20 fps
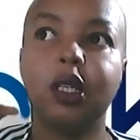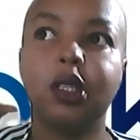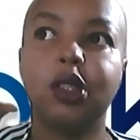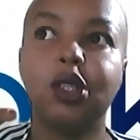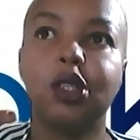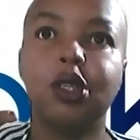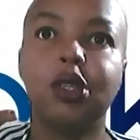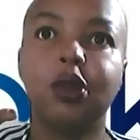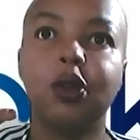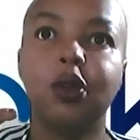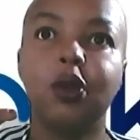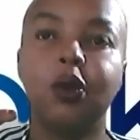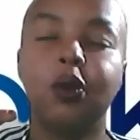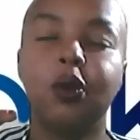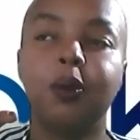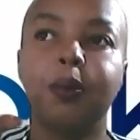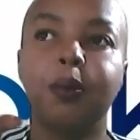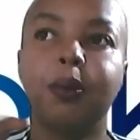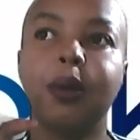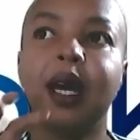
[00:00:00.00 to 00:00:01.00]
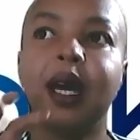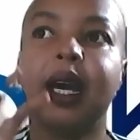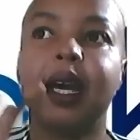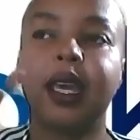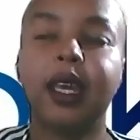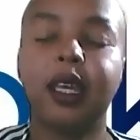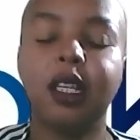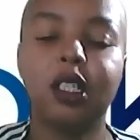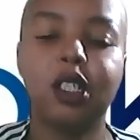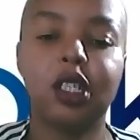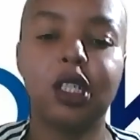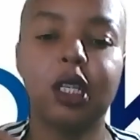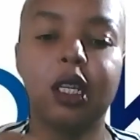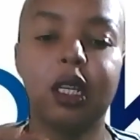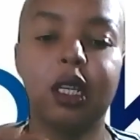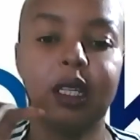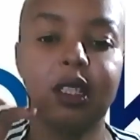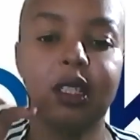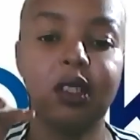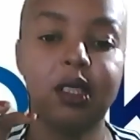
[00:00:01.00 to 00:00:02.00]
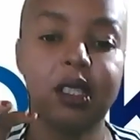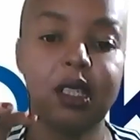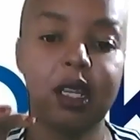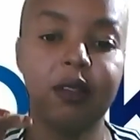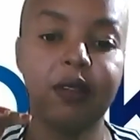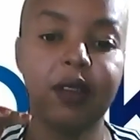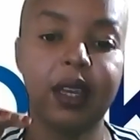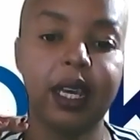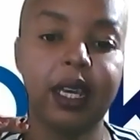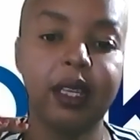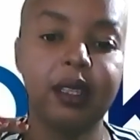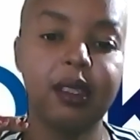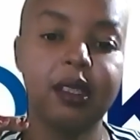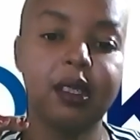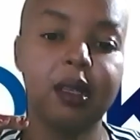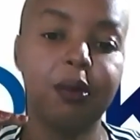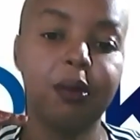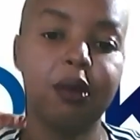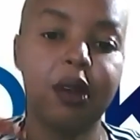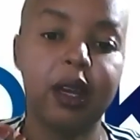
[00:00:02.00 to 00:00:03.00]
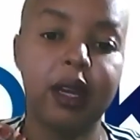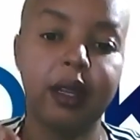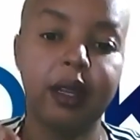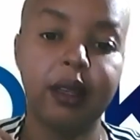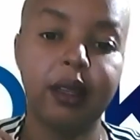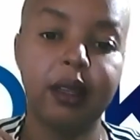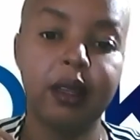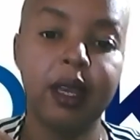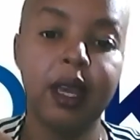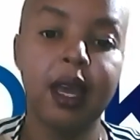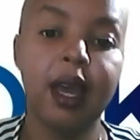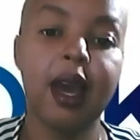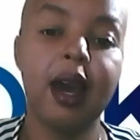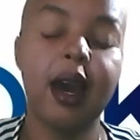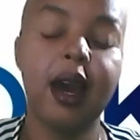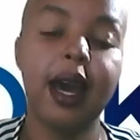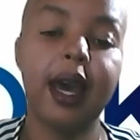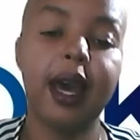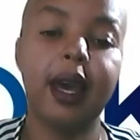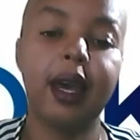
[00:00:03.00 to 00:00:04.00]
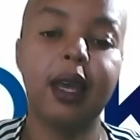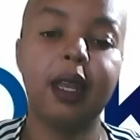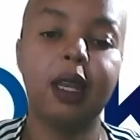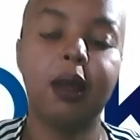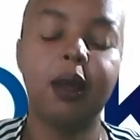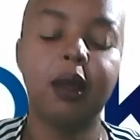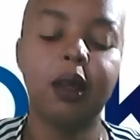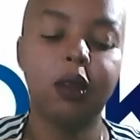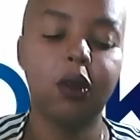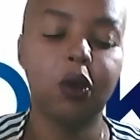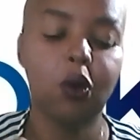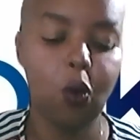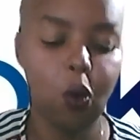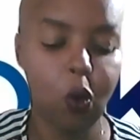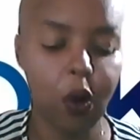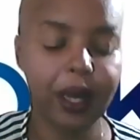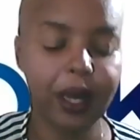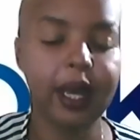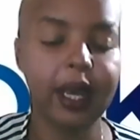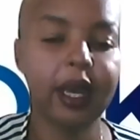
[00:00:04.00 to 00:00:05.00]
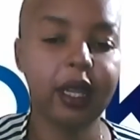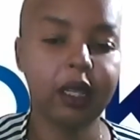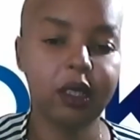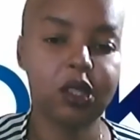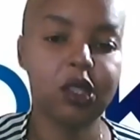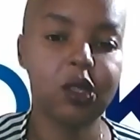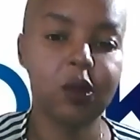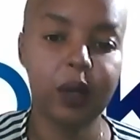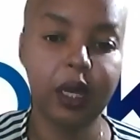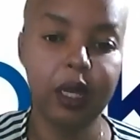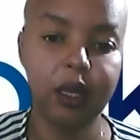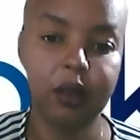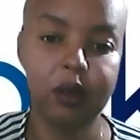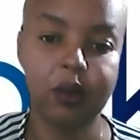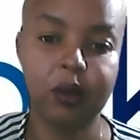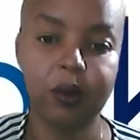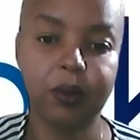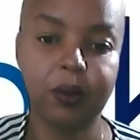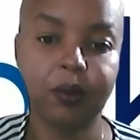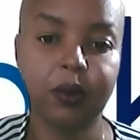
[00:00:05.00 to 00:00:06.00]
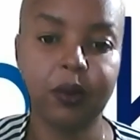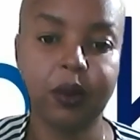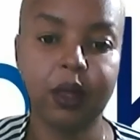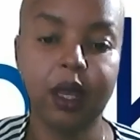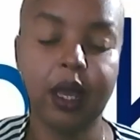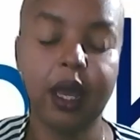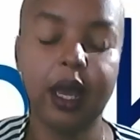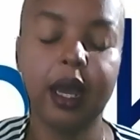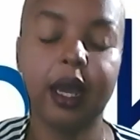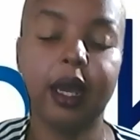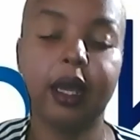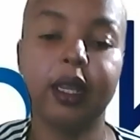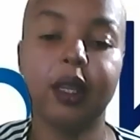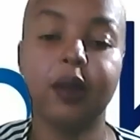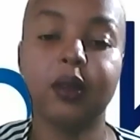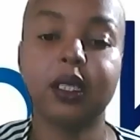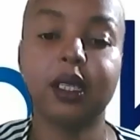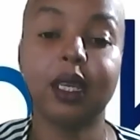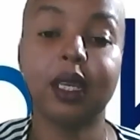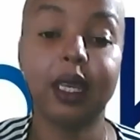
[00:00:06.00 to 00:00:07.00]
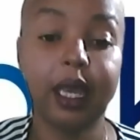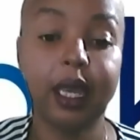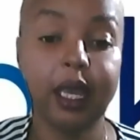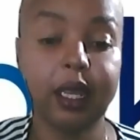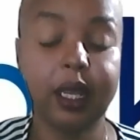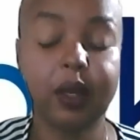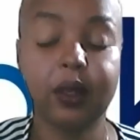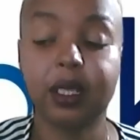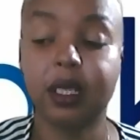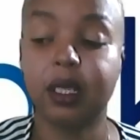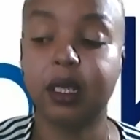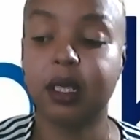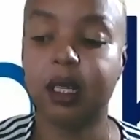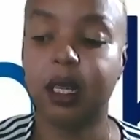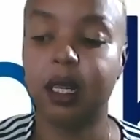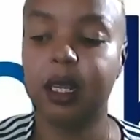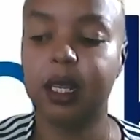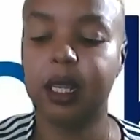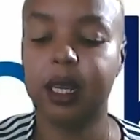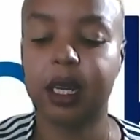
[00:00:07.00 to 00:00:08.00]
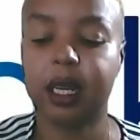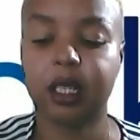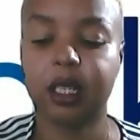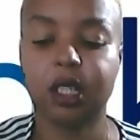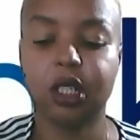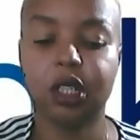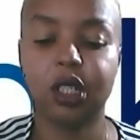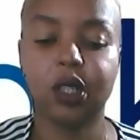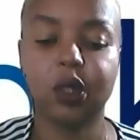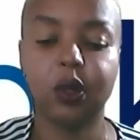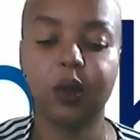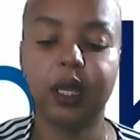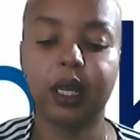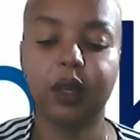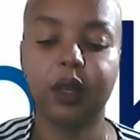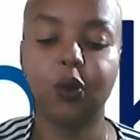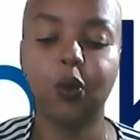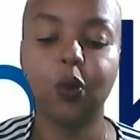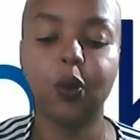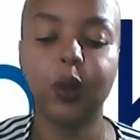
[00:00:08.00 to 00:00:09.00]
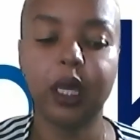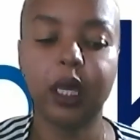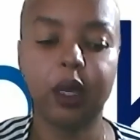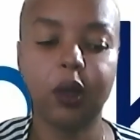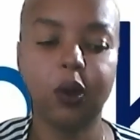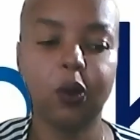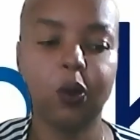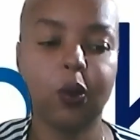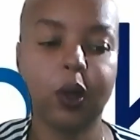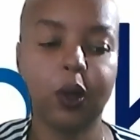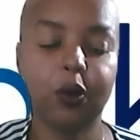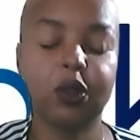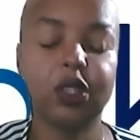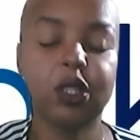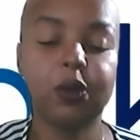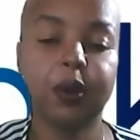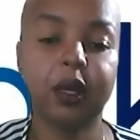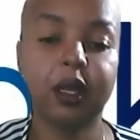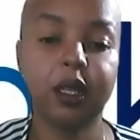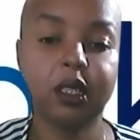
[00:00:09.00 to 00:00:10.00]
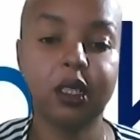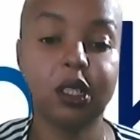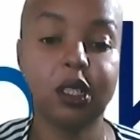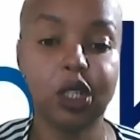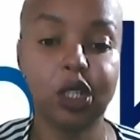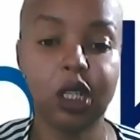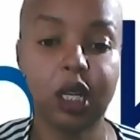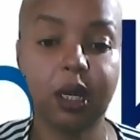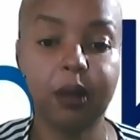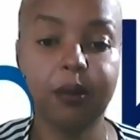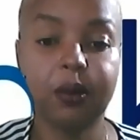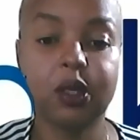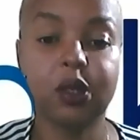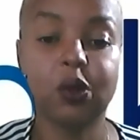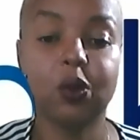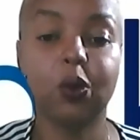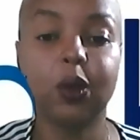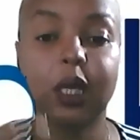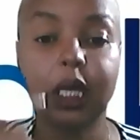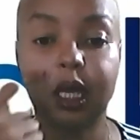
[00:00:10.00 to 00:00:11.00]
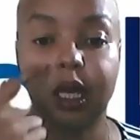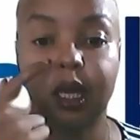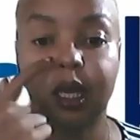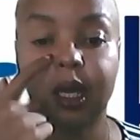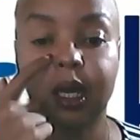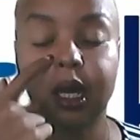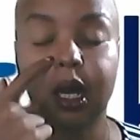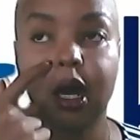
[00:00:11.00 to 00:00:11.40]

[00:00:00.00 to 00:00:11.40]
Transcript: to package, look at yourself as a brand, and what else do I do? And there was a study that actually showed that when responding to jobs, we